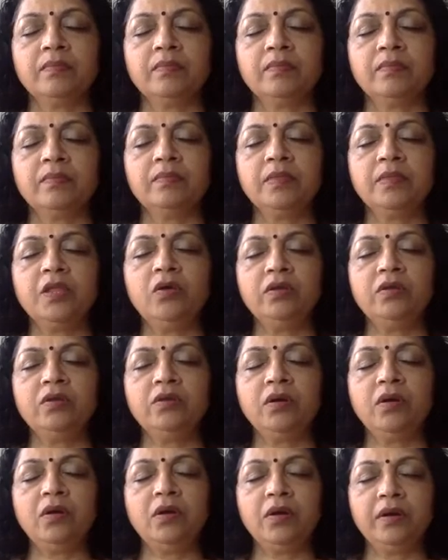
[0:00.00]
I'm
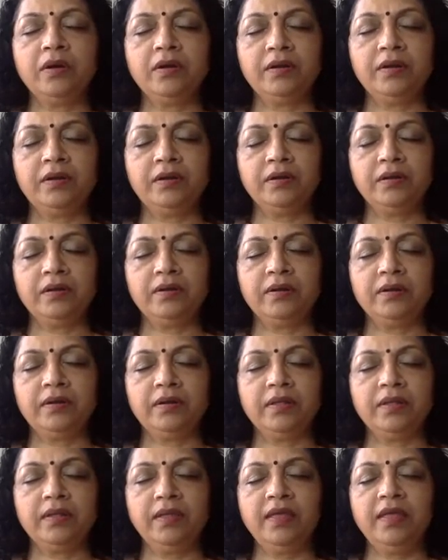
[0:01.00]
going to honor
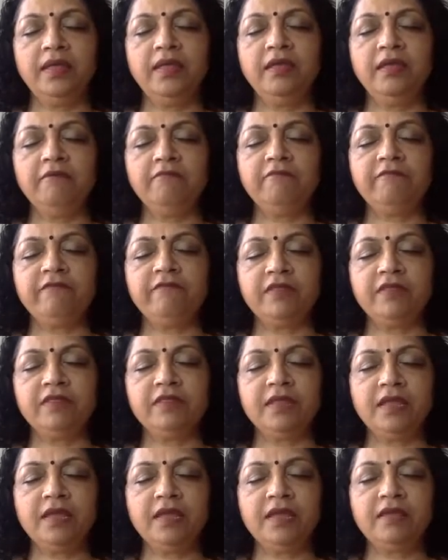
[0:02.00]

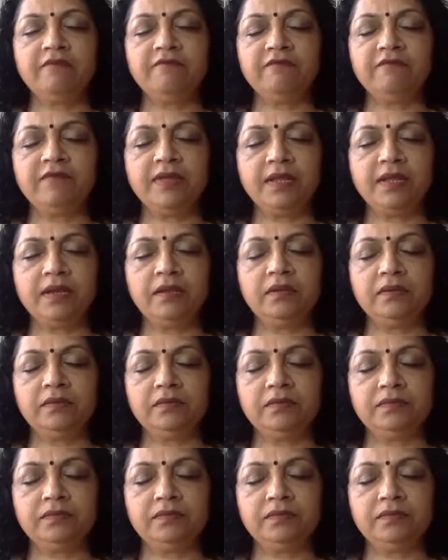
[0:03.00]
everything I feel.